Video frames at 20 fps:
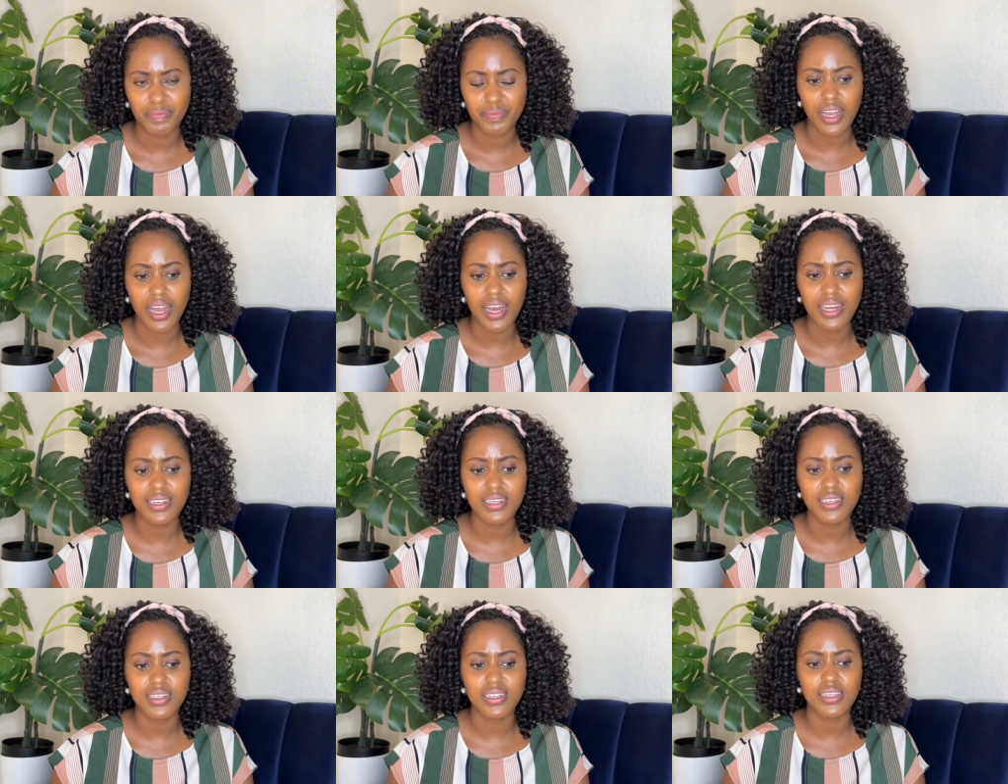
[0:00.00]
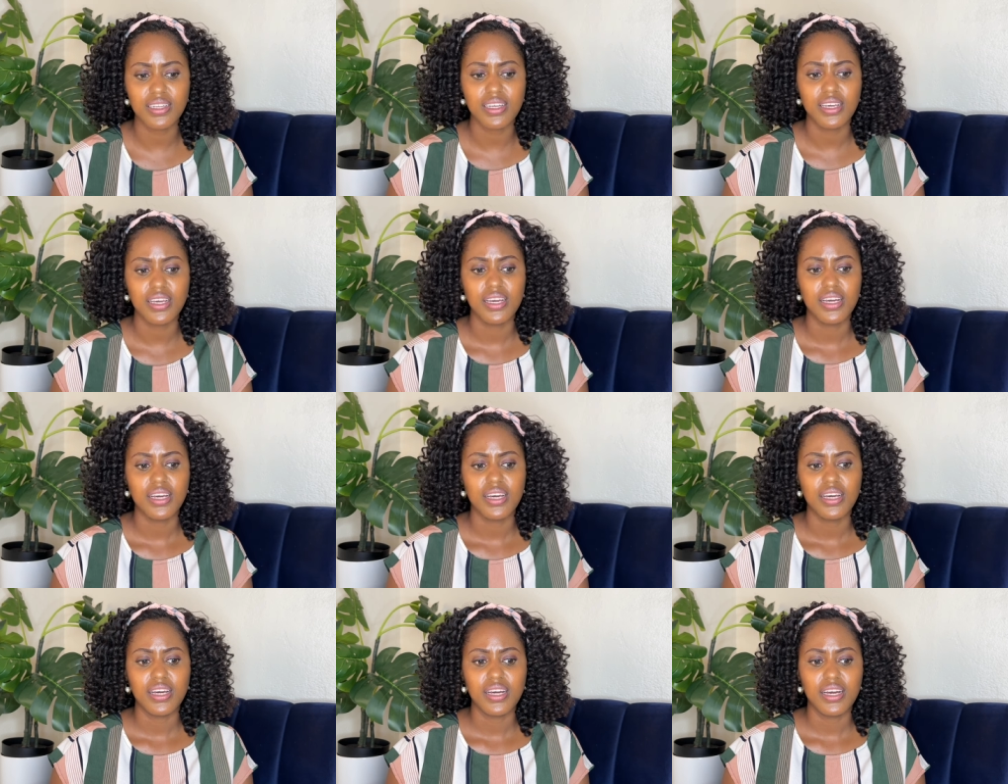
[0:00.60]
And
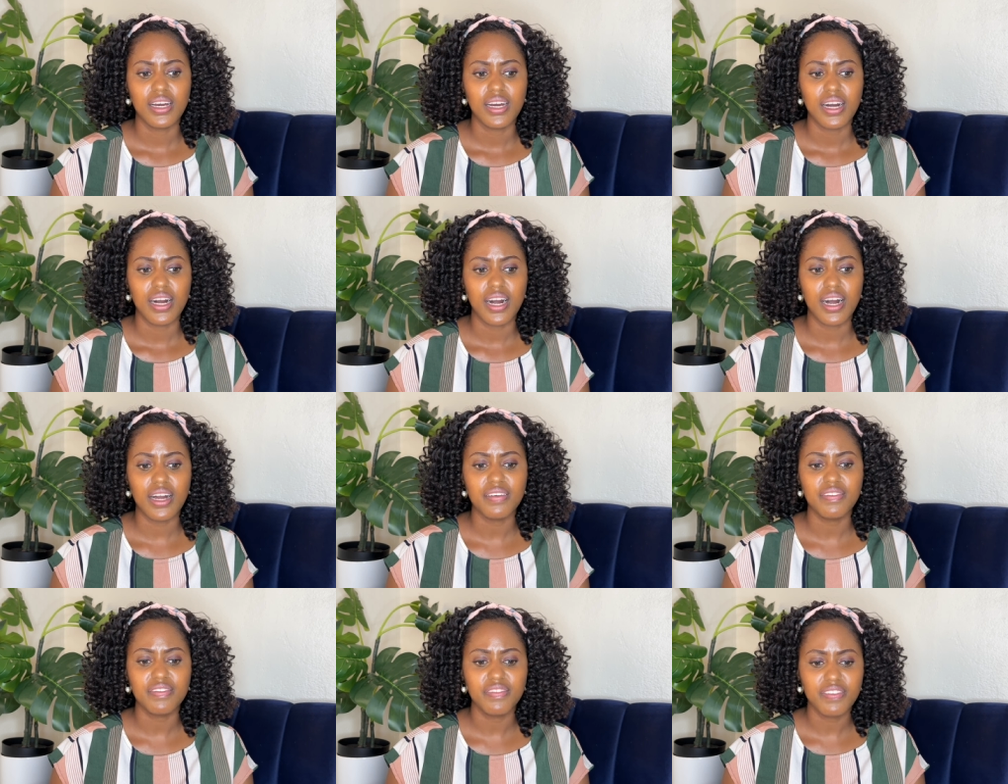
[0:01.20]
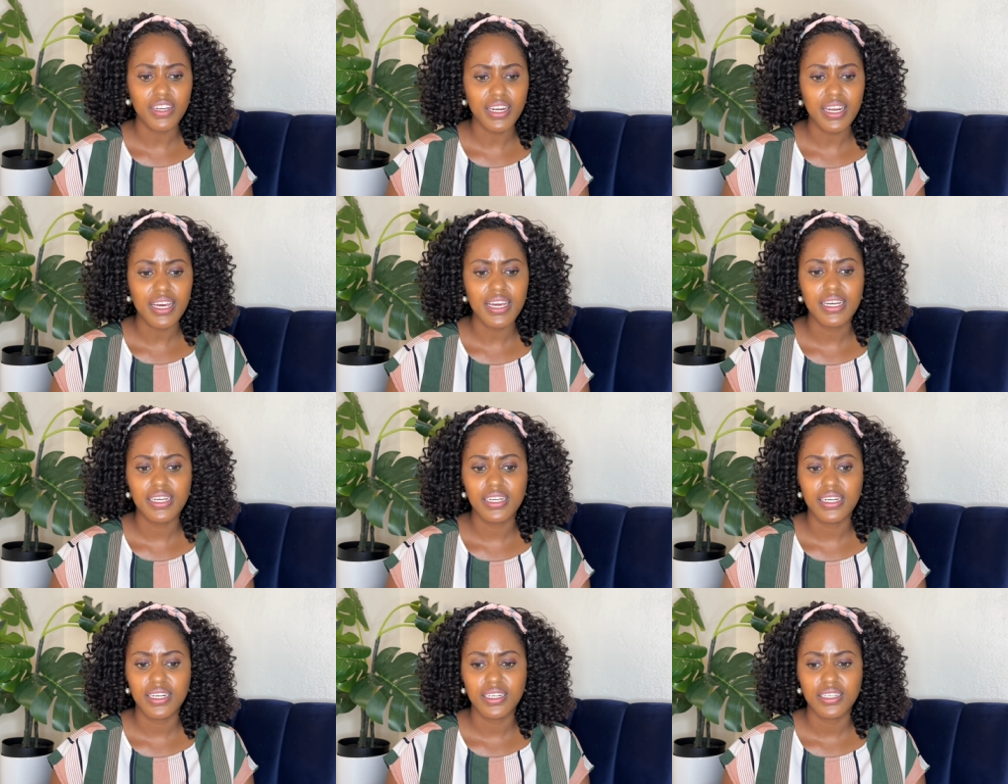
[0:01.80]
I feel
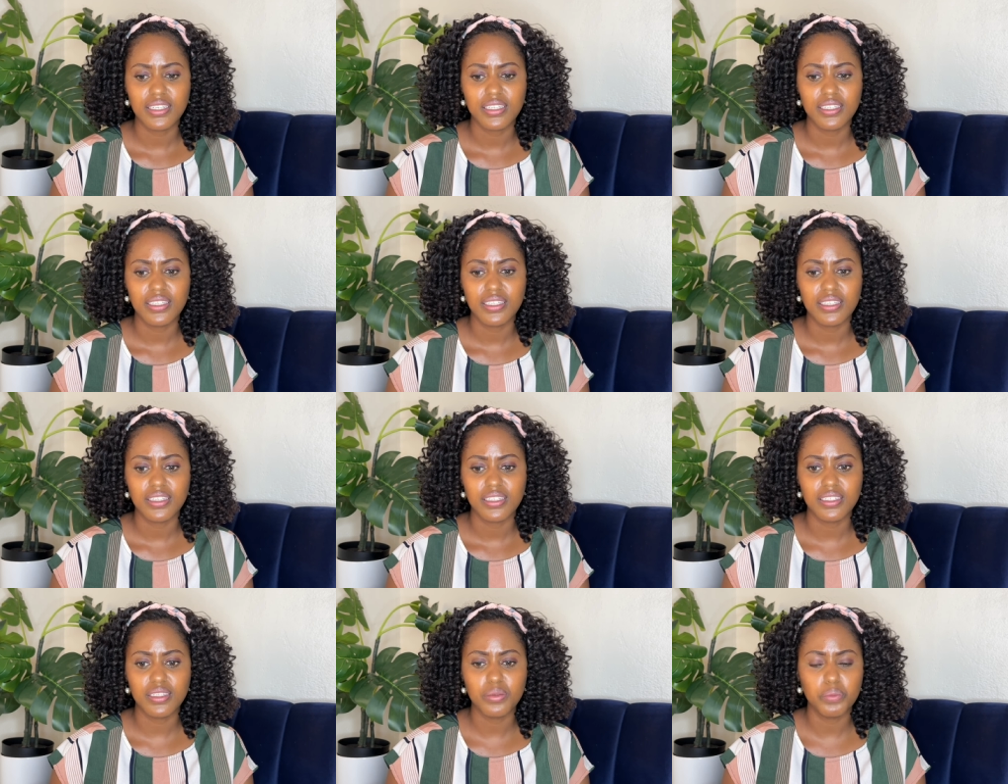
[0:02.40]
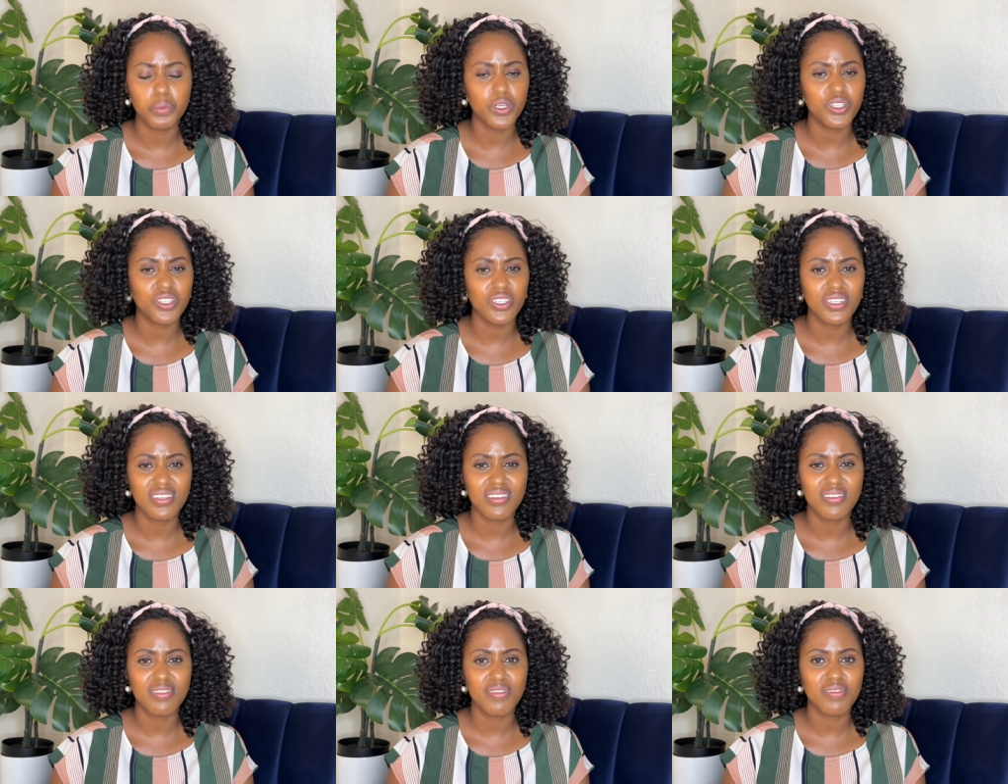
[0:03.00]
like depression
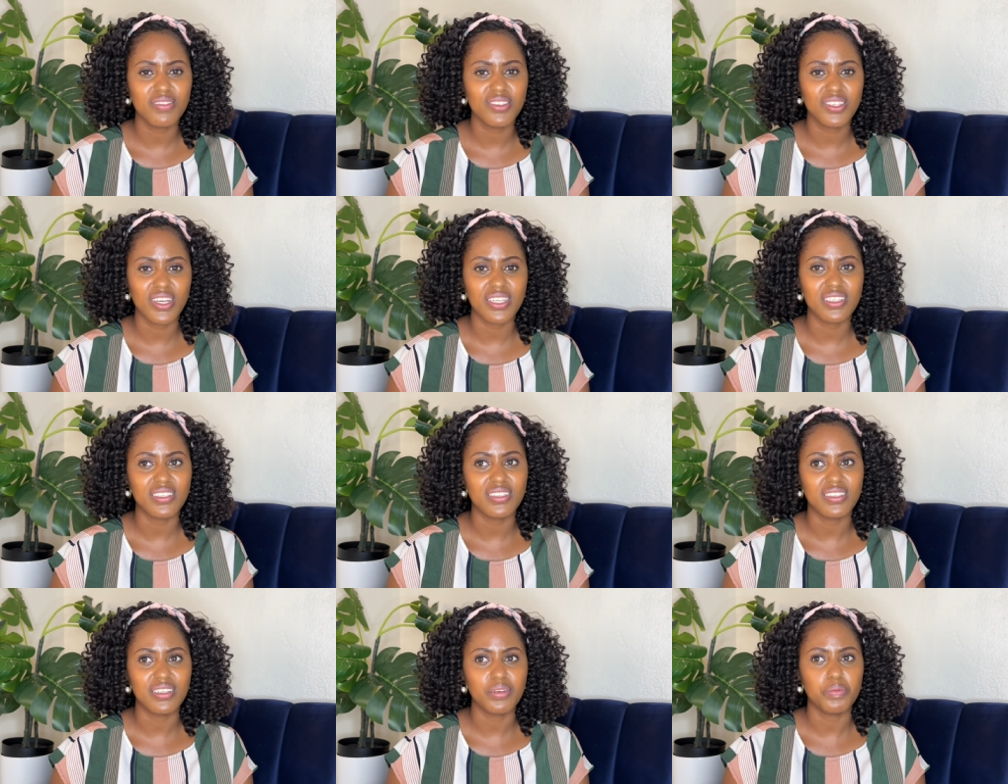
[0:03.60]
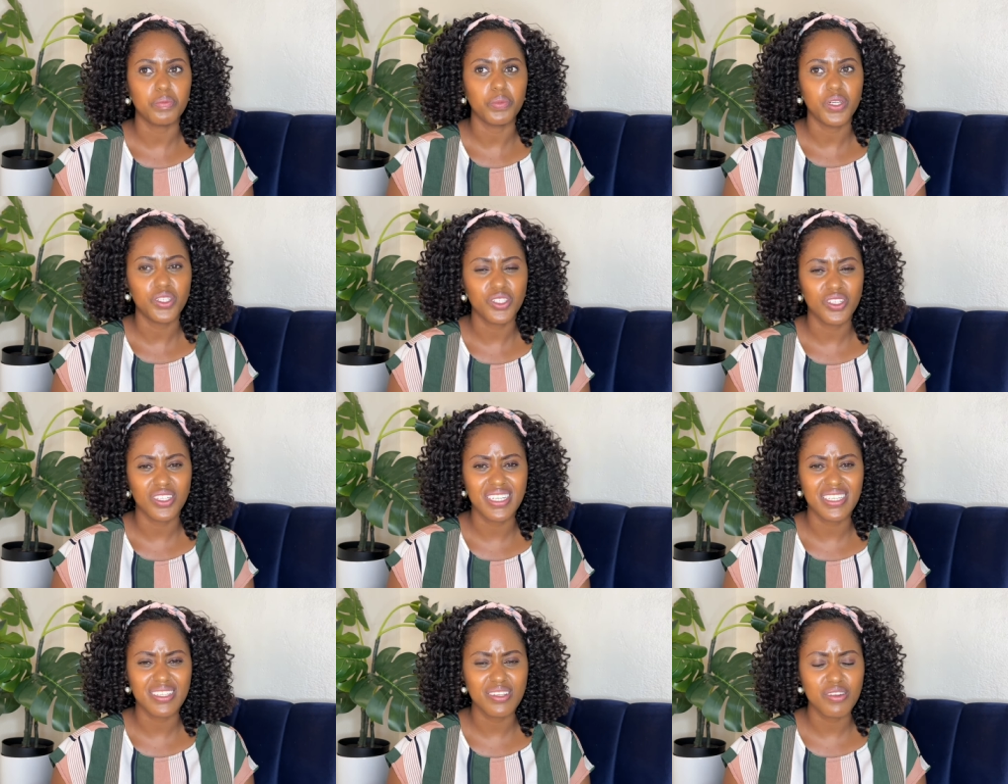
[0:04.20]
is not just
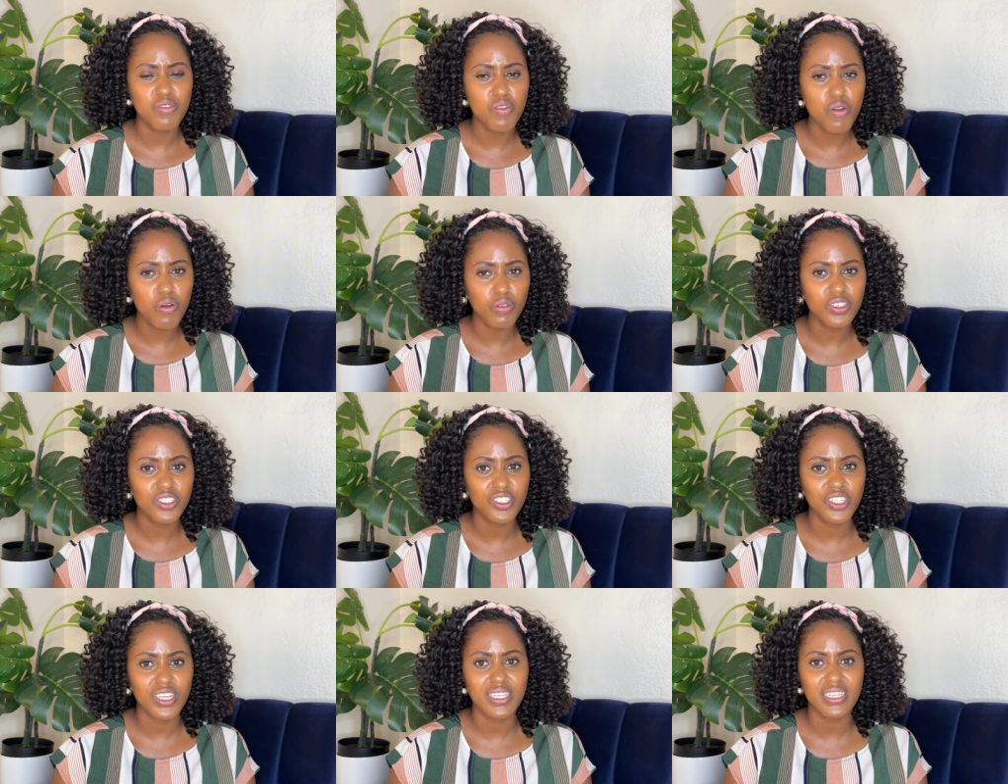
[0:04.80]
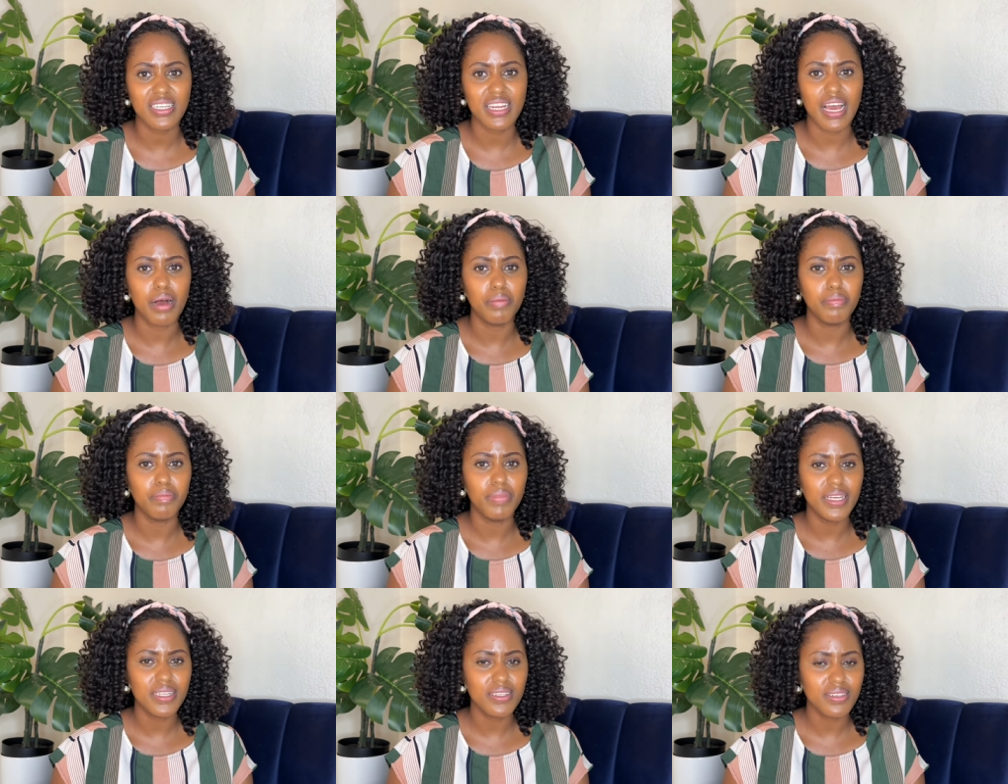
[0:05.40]
depression, it's not just a
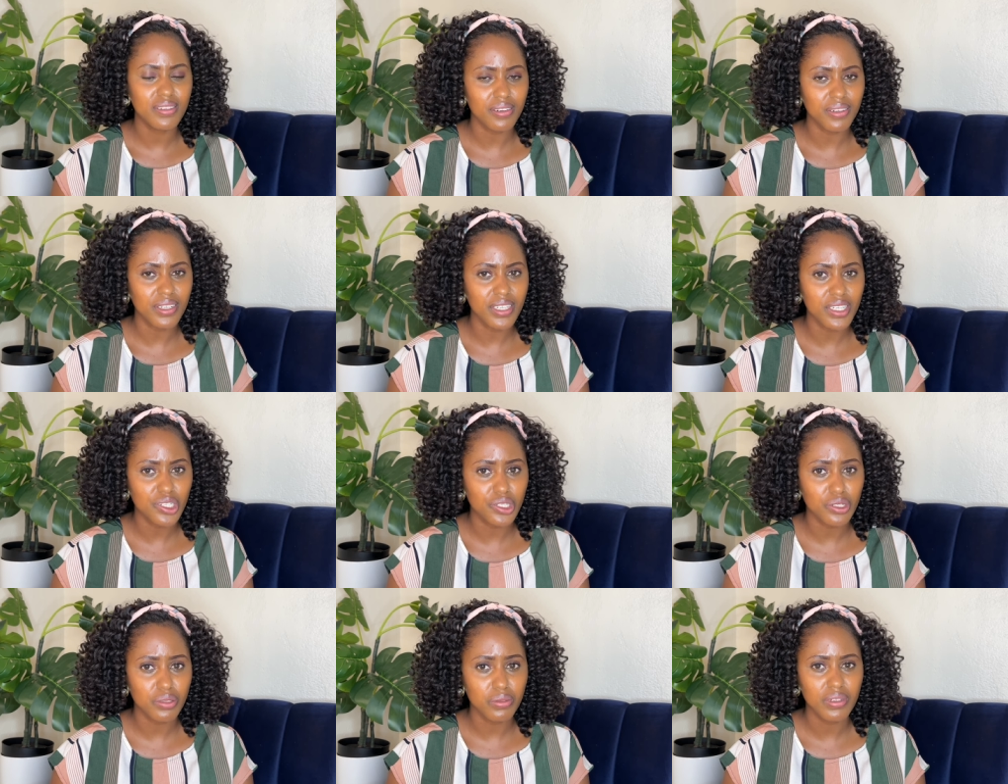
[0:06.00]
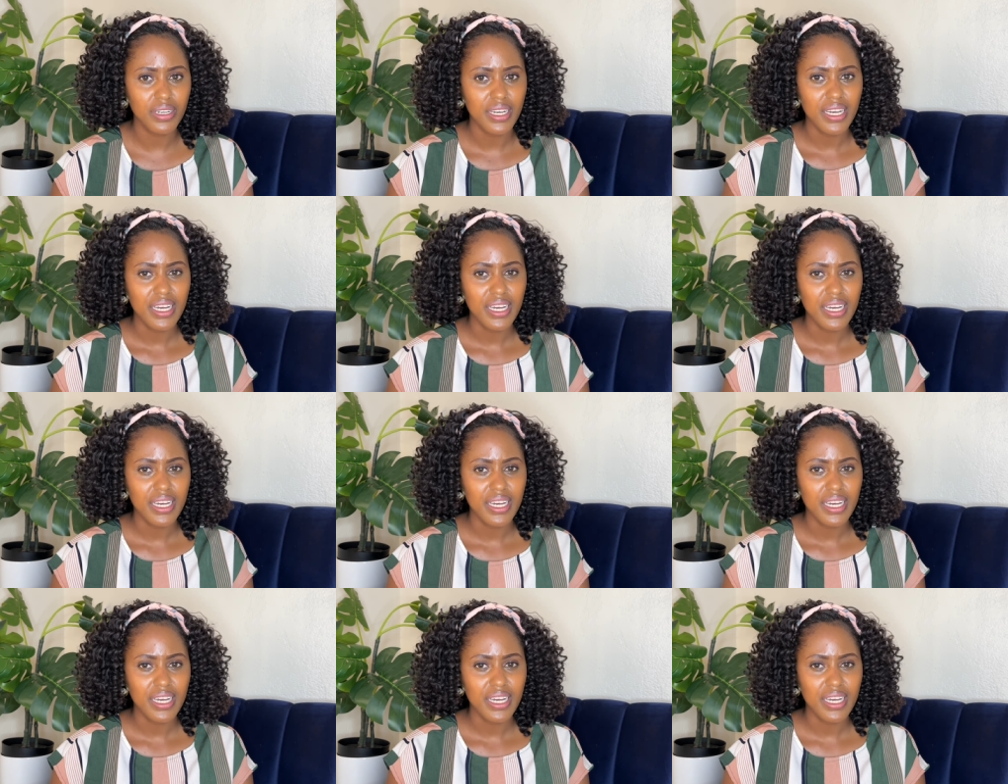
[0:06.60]
mental issue,